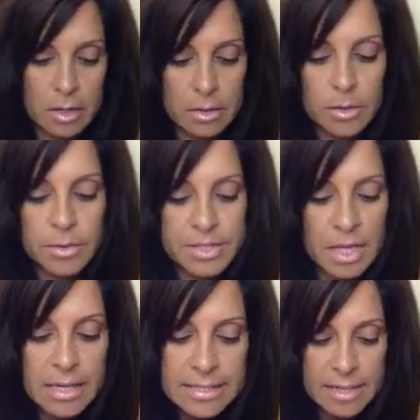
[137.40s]
A little
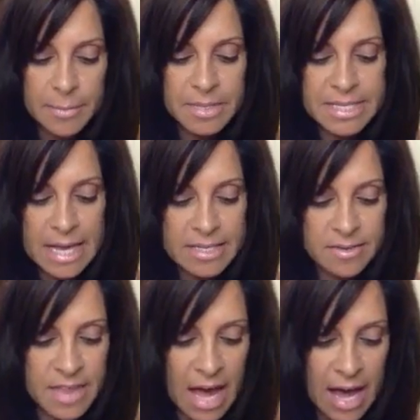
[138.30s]
deluxe sample size
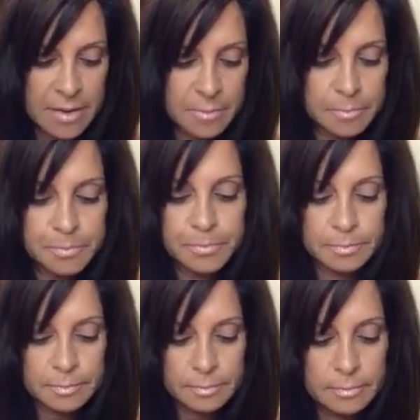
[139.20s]
of that.
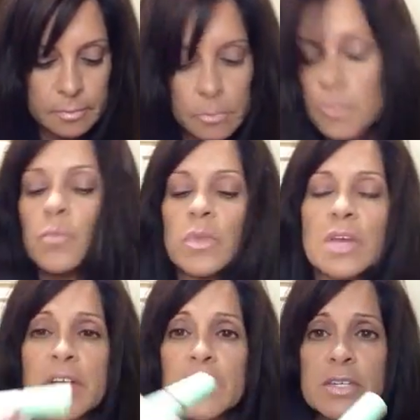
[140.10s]

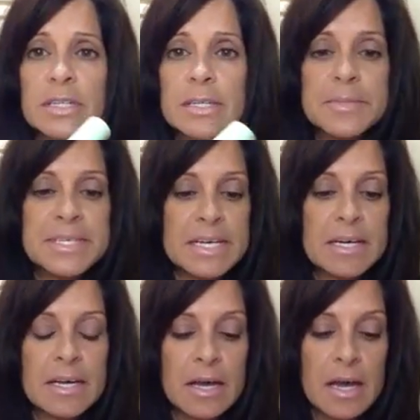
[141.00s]
Then there's a
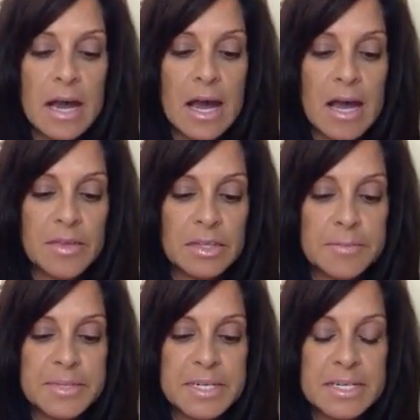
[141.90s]
lipstick, and the
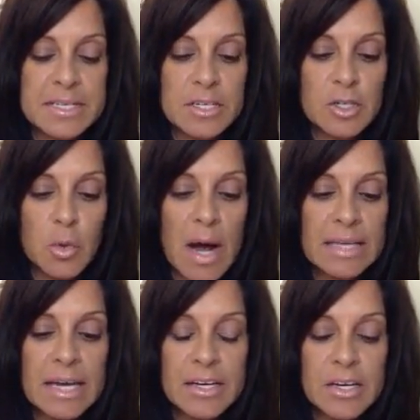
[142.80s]
lipstick is in
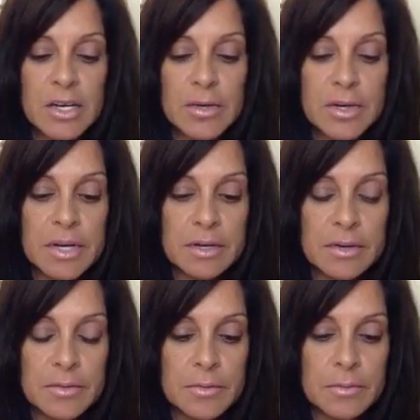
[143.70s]
Twilight Nude.
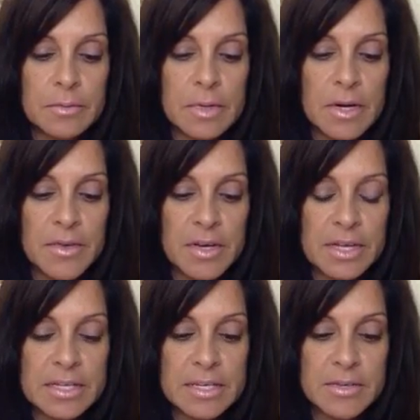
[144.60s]
I think
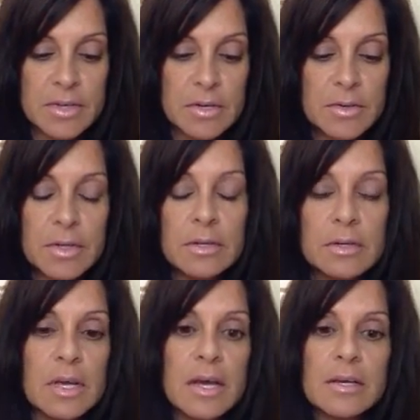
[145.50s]
that says nude,
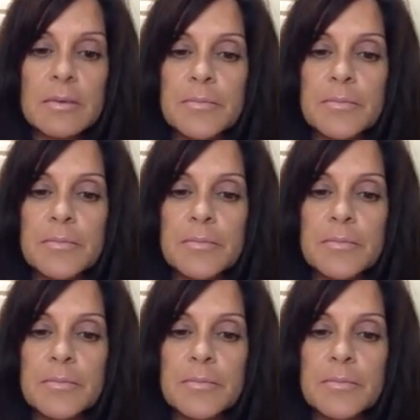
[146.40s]
yeah.